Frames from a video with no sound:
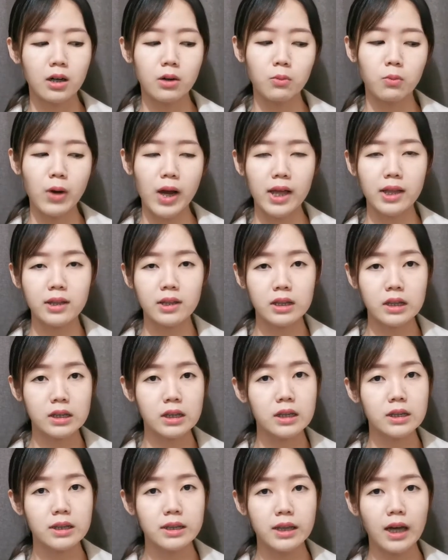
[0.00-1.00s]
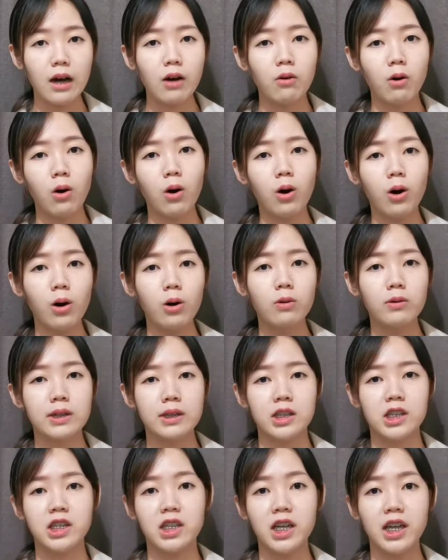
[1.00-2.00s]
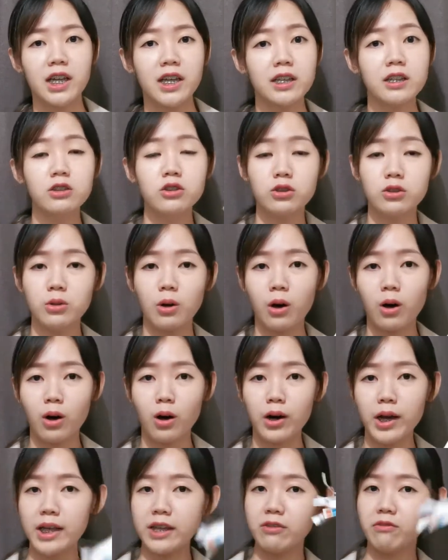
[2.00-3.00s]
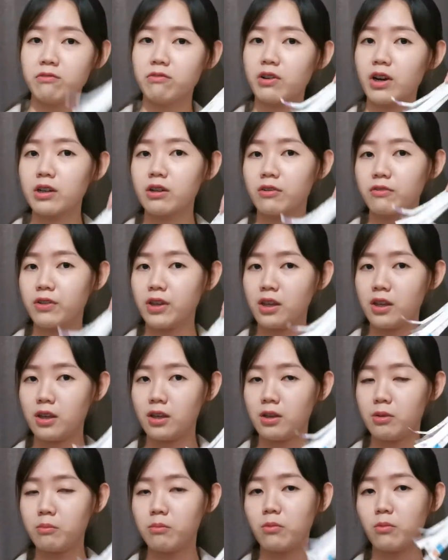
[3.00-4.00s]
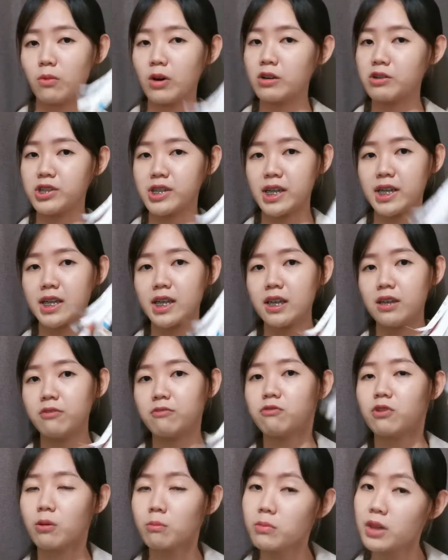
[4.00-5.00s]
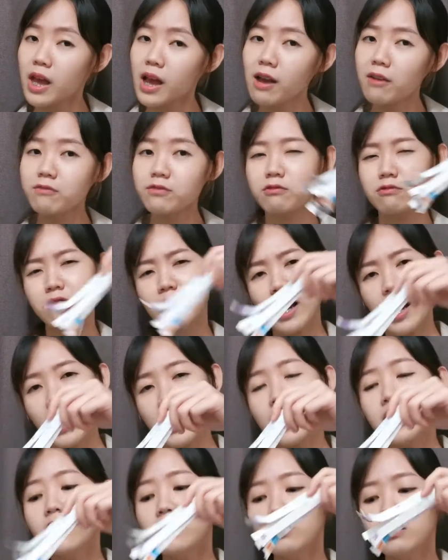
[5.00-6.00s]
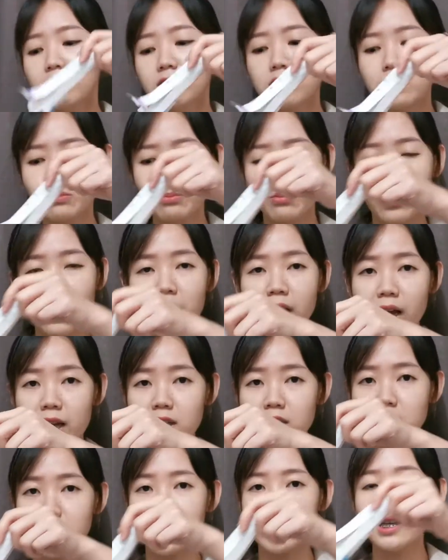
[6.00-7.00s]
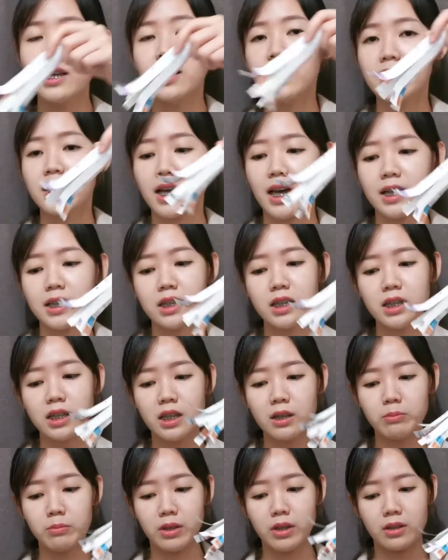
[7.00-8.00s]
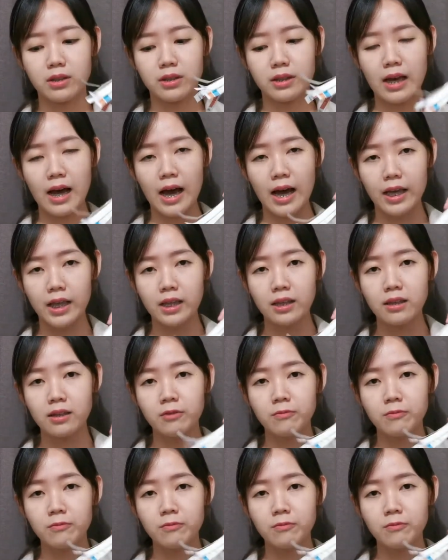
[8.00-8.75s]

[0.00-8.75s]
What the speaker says: when the adult hold a chain toy in front of him while shaking from left to right, so the boy actually can keep his eye